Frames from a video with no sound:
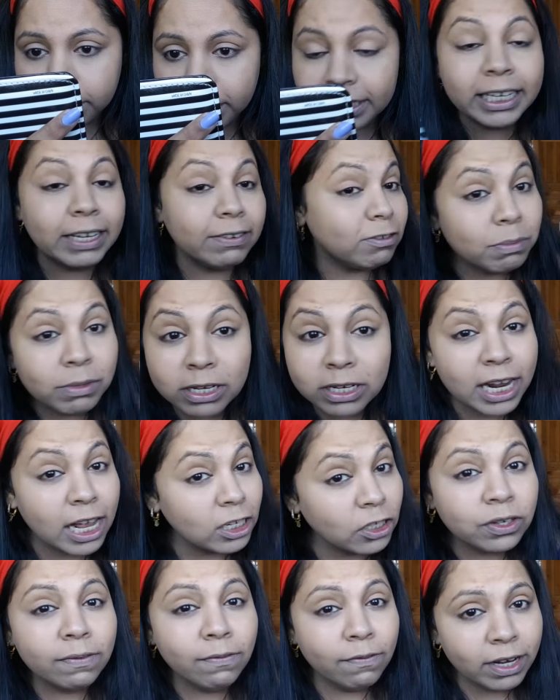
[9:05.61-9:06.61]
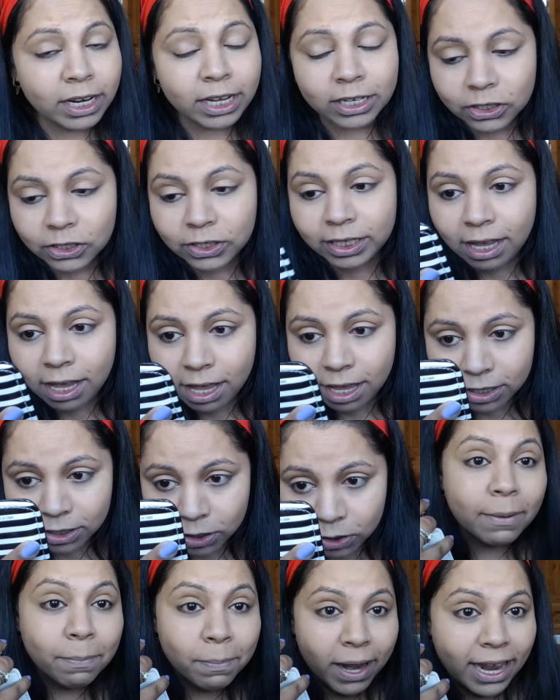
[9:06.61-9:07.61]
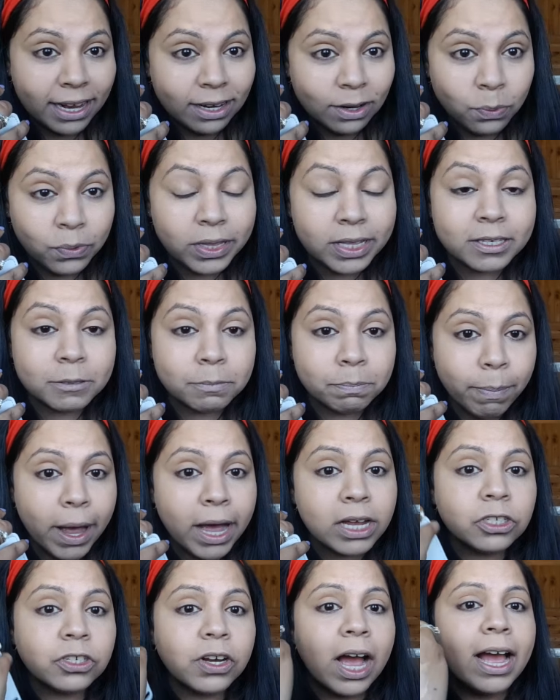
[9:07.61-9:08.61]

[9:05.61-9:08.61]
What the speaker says: it gives me a natural finish. Yeah, so applied it with sponge.